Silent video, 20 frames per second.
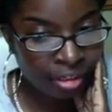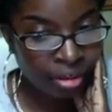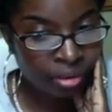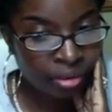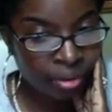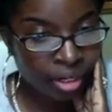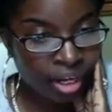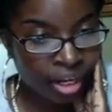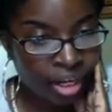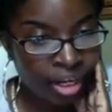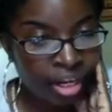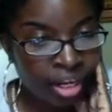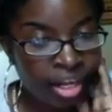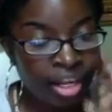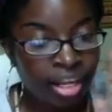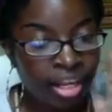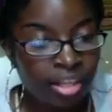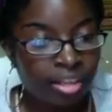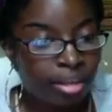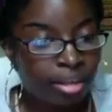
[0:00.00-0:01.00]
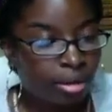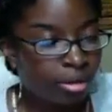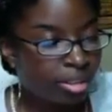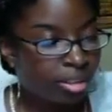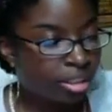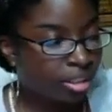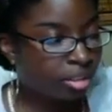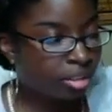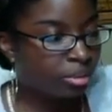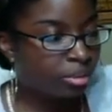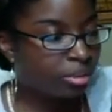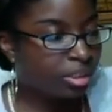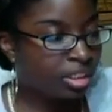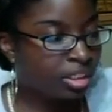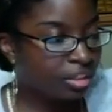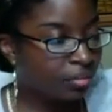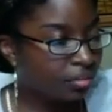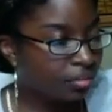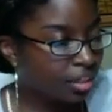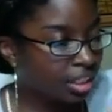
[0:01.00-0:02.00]
Okay, those are the
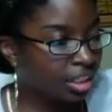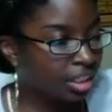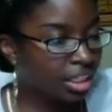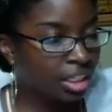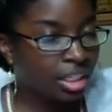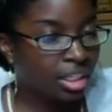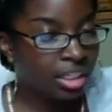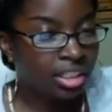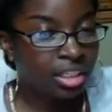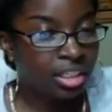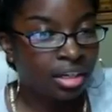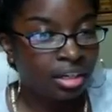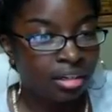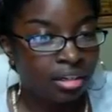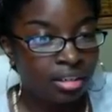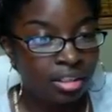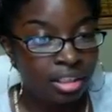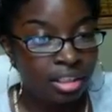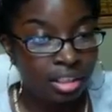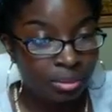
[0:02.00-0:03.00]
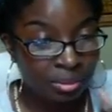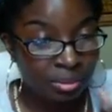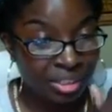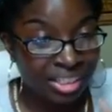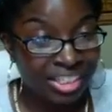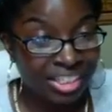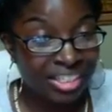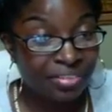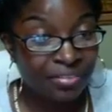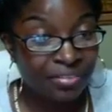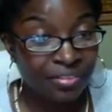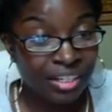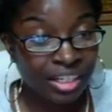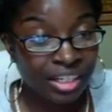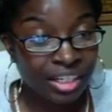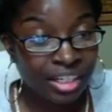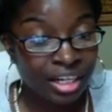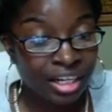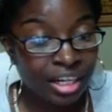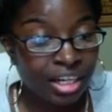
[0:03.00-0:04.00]
specific things that are specific
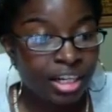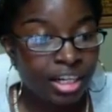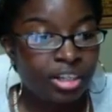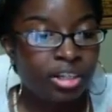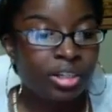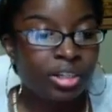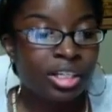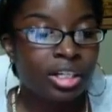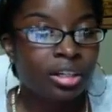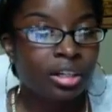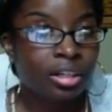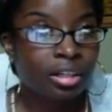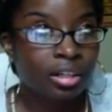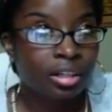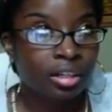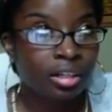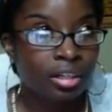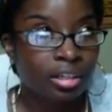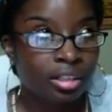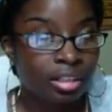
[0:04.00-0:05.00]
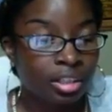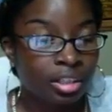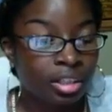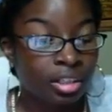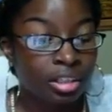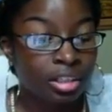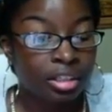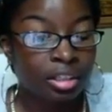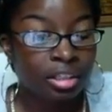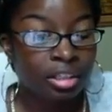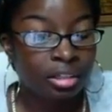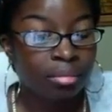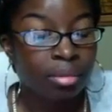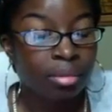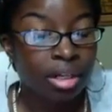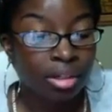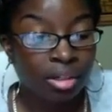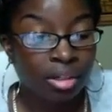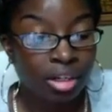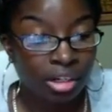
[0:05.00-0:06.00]
in your to
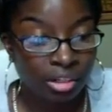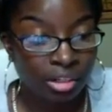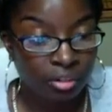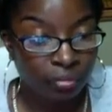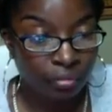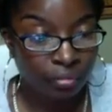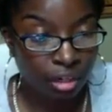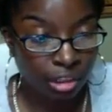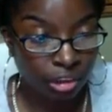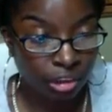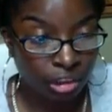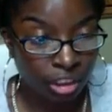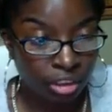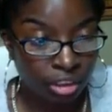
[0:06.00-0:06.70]
myocardial infarction.